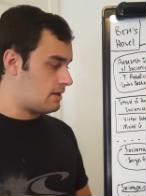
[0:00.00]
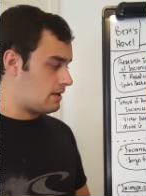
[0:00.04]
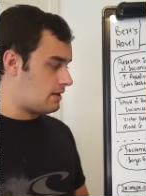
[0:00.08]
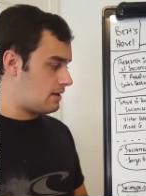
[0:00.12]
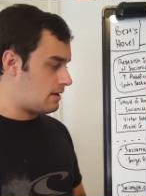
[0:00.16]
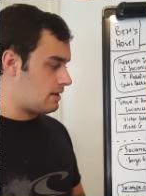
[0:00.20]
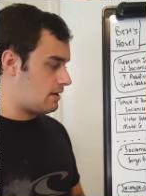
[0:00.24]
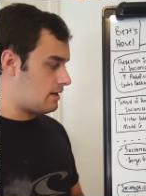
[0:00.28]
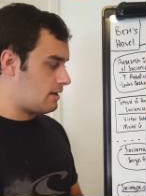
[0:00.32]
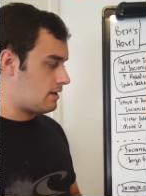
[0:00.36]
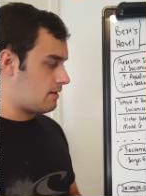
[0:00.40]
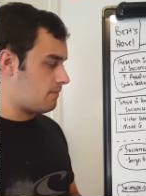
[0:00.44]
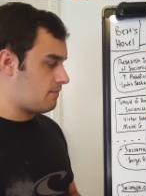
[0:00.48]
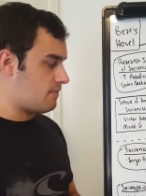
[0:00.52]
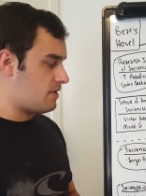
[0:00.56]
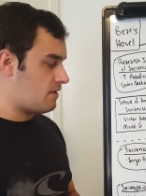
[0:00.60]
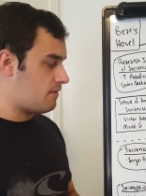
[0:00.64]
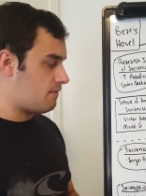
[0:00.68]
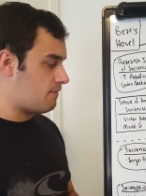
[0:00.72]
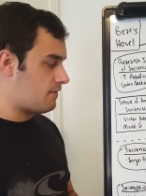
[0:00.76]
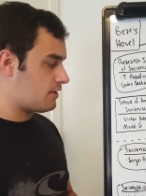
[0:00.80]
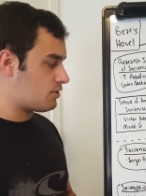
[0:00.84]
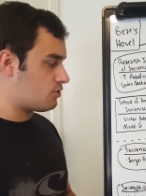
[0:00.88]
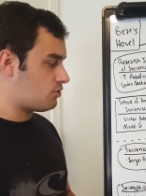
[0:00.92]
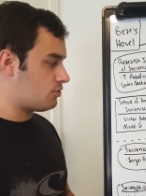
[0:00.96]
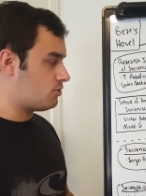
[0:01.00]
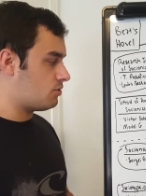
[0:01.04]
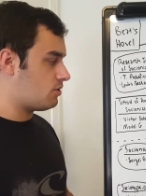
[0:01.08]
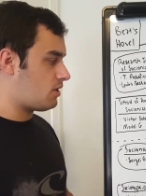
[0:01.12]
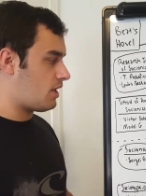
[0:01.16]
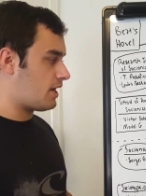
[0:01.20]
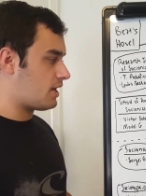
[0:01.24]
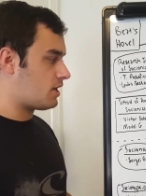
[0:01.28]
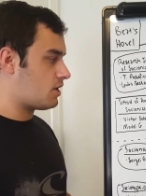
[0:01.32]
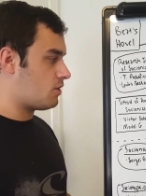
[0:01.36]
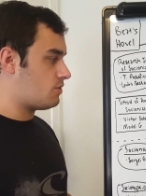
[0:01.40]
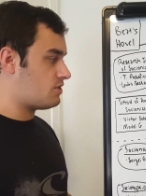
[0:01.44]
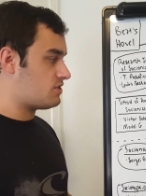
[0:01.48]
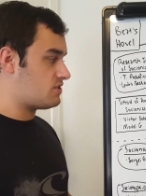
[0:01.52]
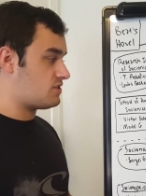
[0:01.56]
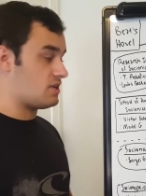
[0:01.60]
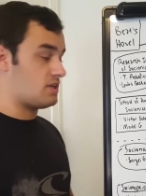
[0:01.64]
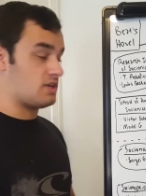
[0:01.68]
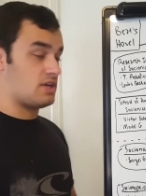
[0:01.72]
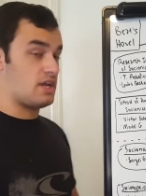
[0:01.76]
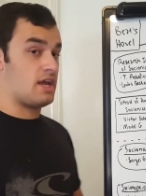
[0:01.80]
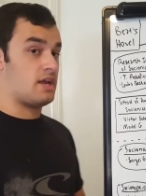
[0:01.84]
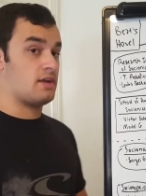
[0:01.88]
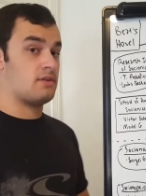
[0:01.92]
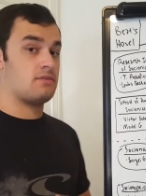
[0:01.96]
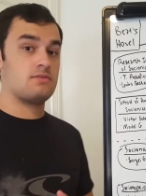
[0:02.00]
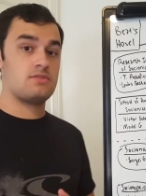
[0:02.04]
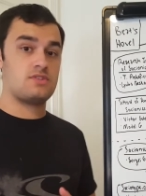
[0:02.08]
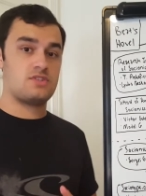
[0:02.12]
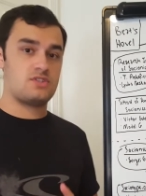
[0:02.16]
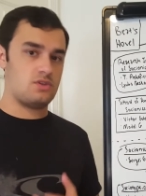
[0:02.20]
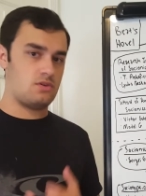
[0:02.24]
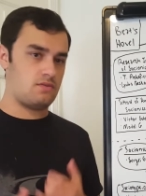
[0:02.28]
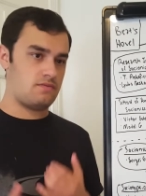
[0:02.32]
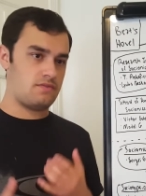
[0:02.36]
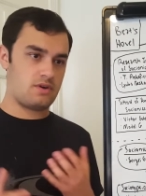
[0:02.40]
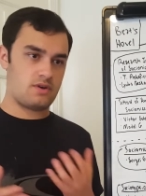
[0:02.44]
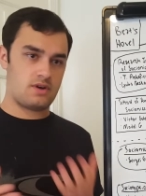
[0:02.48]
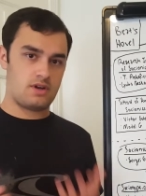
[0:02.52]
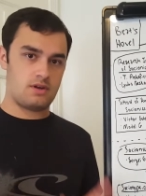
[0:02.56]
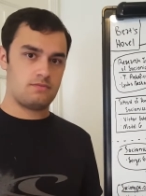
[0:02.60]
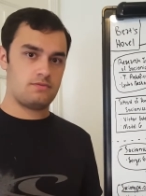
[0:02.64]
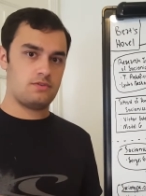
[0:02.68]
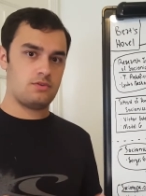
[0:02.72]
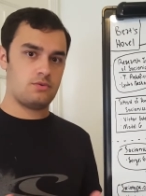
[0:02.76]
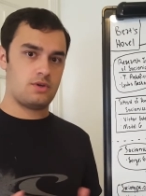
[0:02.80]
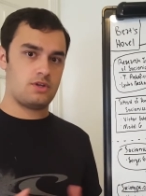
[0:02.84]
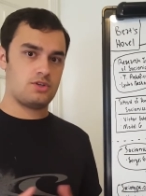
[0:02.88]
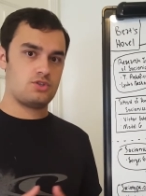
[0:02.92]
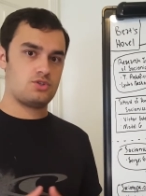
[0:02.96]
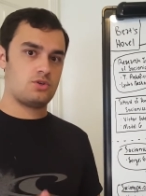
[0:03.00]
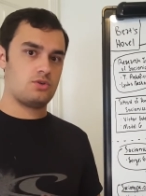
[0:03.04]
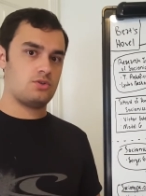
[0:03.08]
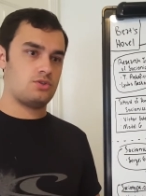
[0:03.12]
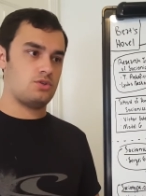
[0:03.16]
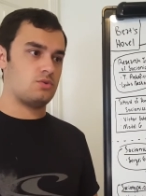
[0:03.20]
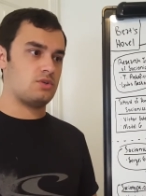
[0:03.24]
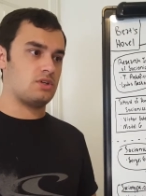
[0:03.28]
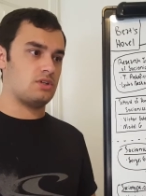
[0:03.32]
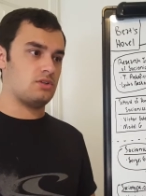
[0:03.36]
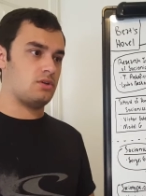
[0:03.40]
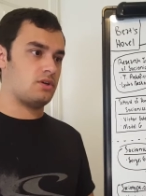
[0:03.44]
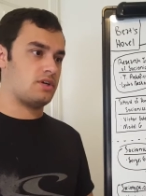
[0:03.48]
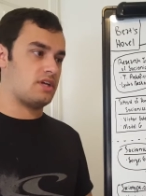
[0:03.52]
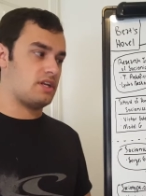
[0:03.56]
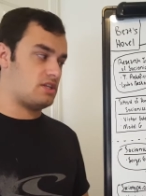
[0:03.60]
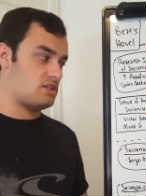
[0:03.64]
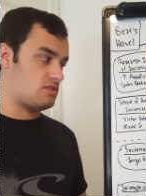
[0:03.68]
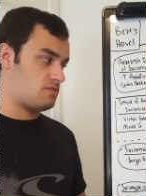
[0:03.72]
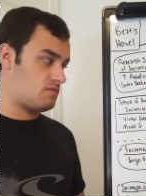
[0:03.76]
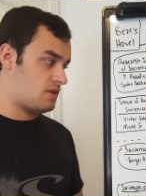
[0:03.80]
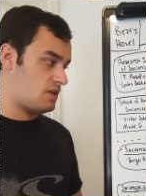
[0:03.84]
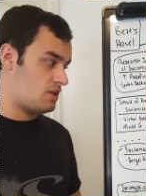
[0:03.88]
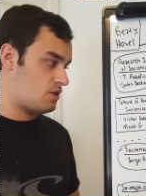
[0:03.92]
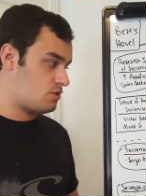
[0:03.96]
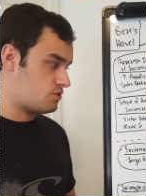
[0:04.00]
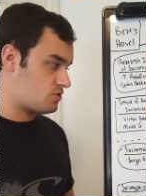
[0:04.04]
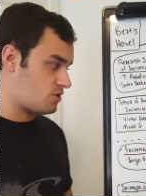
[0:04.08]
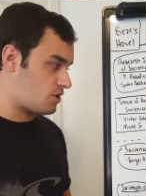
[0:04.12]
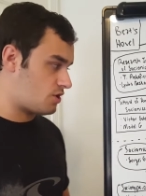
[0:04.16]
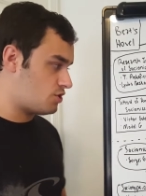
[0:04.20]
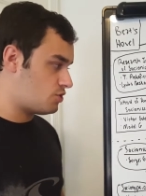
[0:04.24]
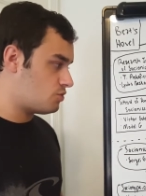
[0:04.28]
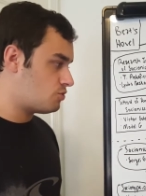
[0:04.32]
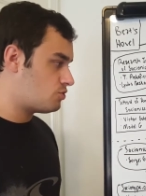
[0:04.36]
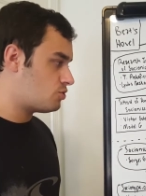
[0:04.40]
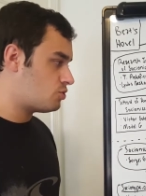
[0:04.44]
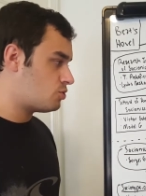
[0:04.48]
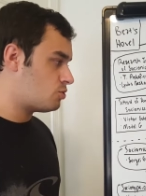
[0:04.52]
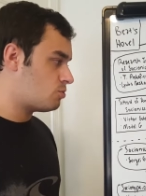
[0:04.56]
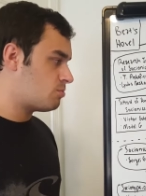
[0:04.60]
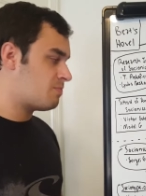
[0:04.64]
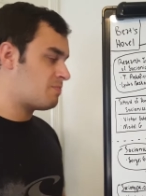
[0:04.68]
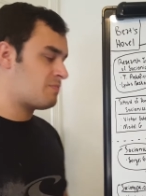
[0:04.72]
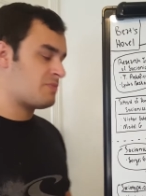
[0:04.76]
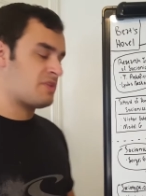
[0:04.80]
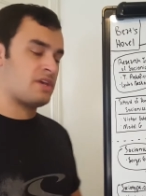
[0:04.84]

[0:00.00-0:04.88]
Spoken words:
And Viktor Gulenko is, again, still very influential. You can look at his videos on YouTube.